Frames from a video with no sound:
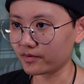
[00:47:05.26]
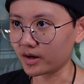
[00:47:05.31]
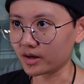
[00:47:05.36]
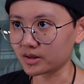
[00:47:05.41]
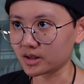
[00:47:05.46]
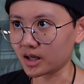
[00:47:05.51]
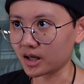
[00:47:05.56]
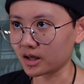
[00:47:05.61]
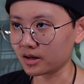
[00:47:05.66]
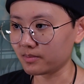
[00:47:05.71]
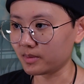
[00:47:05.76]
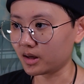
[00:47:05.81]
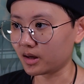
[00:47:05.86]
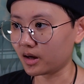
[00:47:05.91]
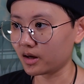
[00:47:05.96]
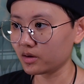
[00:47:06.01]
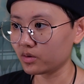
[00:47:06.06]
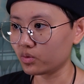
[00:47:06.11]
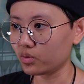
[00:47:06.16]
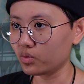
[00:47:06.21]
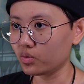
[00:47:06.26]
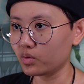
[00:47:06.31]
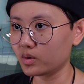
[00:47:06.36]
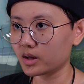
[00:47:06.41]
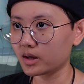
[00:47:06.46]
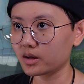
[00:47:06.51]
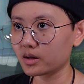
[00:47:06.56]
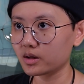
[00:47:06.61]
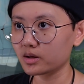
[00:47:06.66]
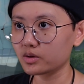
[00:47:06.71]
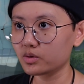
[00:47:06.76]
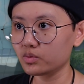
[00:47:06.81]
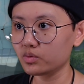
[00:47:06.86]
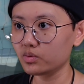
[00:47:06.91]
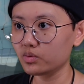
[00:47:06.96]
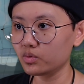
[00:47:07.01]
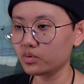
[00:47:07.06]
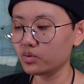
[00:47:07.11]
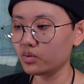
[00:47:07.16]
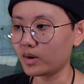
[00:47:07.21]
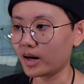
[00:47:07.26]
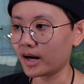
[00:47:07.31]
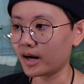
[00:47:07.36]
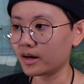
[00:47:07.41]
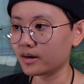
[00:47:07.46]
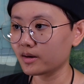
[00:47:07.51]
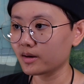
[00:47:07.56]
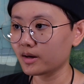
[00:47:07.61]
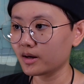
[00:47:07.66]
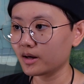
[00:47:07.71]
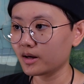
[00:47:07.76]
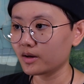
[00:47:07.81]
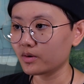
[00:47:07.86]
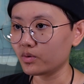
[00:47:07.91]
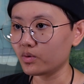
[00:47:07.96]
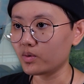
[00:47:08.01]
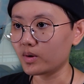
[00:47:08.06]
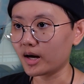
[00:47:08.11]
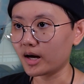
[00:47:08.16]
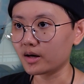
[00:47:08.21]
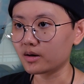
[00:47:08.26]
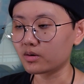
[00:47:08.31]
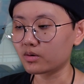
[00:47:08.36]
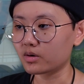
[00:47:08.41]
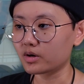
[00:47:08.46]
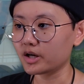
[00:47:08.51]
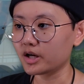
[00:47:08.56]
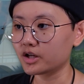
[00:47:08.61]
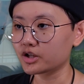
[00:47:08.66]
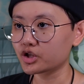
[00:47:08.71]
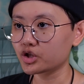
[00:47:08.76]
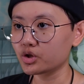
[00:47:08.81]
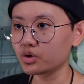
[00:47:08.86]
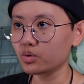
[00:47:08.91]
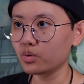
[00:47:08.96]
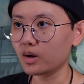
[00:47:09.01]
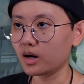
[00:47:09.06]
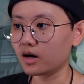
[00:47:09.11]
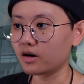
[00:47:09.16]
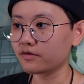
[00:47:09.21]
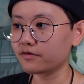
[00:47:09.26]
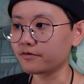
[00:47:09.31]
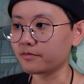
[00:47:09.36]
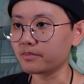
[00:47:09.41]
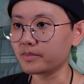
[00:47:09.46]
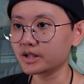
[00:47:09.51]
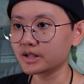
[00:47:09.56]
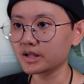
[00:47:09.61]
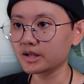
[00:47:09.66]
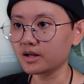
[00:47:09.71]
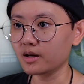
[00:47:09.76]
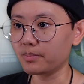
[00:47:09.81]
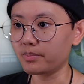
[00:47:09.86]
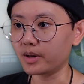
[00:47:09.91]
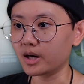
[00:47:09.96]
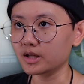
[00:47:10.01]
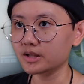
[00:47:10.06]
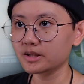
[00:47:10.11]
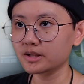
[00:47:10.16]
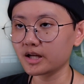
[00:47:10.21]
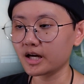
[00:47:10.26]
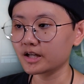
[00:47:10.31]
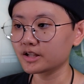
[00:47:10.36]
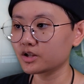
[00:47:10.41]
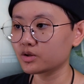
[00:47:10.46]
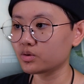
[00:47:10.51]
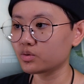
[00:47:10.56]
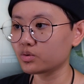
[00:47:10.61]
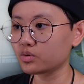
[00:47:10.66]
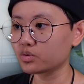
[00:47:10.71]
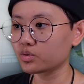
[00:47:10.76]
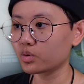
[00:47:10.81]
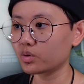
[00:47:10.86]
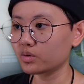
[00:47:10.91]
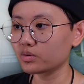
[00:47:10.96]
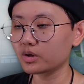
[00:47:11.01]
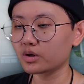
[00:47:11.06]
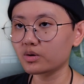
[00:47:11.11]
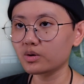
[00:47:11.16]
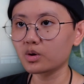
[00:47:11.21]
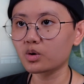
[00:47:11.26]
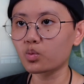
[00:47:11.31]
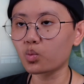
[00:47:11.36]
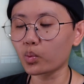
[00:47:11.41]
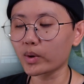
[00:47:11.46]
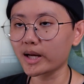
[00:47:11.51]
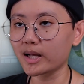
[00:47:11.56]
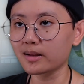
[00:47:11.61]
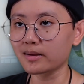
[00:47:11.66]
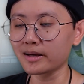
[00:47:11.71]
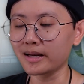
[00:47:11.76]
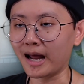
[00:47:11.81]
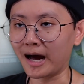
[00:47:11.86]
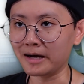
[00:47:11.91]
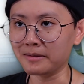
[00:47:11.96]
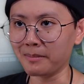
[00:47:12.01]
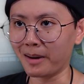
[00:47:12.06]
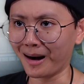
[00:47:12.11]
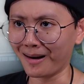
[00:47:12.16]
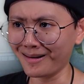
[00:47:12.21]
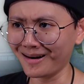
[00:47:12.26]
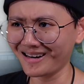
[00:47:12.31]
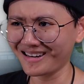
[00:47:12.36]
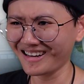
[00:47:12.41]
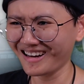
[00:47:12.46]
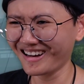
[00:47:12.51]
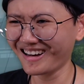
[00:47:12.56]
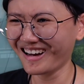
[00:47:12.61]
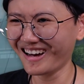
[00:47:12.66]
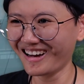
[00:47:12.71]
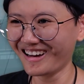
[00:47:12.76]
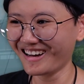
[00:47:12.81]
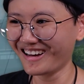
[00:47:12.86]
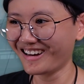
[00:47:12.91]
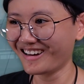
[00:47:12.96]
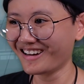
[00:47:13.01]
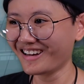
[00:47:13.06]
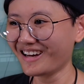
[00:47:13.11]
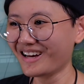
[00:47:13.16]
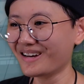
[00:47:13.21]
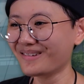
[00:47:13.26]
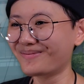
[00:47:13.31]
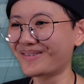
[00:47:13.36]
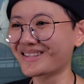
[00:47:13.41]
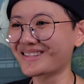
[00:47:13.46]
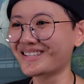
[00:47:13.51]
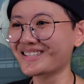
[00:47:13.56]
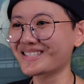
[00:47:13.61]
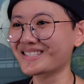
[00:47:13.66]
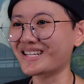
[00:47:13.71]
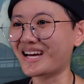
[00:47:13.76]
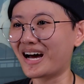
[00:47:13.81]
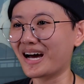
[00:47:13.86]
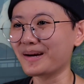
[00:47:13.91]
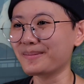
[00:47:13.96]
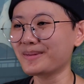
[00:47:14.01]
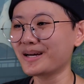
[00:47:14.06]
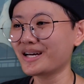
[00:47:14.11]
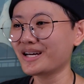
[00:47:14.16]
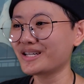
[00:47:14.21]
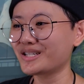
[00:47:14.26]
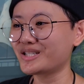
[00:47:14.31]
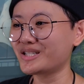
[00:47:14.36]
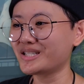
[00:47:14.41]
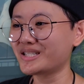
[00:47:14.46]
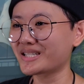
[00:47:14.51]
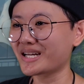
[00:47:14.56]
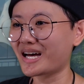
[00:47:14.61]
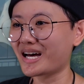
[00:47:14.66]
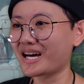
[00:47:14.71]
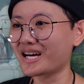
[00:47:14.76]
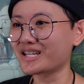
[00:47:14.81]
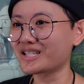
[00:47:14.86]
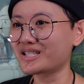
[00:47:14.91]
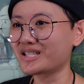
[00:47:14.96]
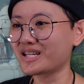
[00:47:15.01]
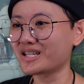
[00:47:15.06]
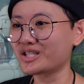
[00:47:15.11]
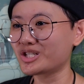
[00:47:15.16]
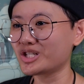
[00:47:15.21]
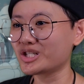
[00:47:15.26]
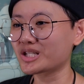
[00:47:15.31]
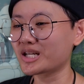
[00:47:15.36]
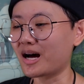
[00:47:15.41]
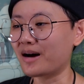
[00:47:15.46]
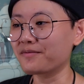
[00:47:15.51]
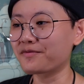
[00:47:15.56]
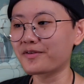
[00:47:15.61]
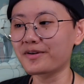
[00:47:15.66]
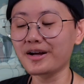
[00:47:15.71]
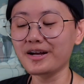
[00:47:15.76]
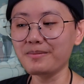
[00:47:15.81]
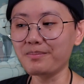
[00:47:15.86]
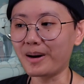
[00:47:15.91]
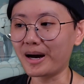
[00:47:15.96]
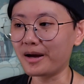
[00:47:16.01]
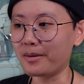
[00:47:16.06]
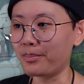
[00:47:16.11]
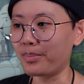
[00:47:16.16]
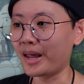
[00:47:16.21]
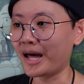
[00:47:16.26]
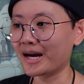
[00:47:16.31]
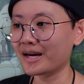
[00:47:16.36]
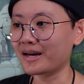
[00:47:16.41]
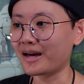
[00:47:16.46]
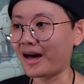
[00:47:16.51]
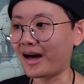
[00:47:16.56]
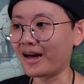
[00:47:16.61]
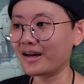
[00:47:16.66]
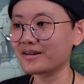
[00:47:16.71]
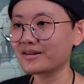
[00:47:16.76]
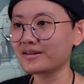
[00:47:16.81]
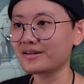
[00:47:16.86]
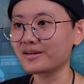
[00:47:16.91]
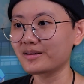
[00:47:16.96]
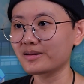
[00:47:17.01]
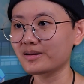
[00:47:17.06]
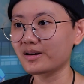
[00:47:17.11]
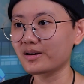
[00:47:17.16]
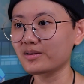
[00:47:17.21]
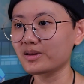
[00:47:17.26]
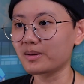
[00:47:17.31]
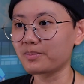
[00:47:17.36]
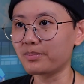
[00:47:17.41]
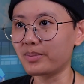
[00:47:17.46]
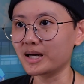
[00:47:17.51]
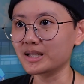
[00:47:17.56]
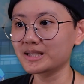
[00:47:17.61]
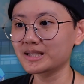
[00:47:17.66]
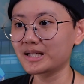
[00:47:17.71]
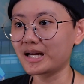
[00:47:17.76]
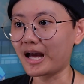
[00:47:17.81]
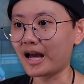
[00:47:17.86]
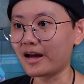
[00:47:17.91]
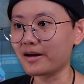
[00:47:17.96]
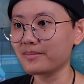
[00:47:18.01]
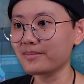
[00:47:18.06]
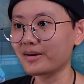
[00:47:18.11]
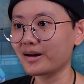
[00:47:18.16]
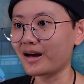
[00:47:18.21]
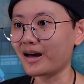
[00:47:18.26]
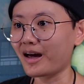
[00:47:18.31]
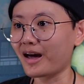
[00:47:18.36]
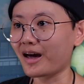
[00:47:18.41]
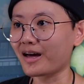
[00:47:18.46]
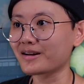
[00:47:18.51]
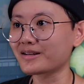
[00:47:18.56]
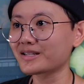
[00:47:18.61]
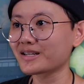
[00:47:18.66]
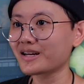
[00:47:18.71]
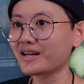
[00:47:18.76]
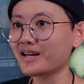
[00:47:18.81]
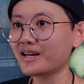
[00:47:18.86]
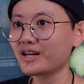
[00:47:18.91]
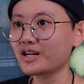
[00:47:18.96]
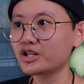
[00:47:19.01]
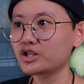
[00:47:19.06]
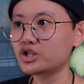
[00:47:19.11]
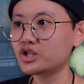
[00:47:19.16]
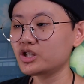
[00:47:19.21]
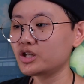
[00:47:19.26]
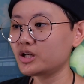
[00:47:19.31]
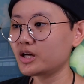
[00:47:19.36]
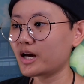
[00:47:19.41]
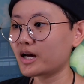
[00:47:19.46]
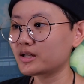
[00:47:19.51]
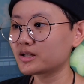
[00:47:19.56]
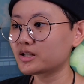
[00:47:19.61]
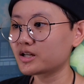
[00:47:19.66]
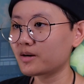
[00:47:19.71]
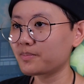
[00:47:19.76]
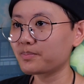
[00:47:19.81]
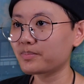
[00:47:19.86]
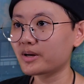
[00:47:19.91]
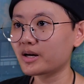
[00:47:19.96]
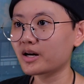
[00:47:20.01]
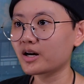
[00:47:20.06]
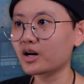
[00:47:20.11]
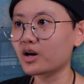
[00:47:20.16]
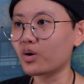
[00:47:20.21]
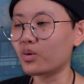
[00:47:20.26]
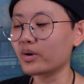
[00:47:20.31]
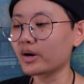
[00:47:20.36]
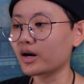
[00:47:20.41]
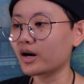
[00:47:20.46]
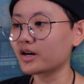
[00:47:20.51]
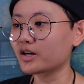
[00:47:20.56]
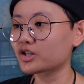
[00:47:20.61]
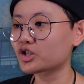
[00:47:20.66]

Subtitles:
got Takamine, who had her issue of missing the bus, as usual, you know, her weekly nightmare. But this time, she's comforted by a black cat. You know, the bus came, and she ends up going on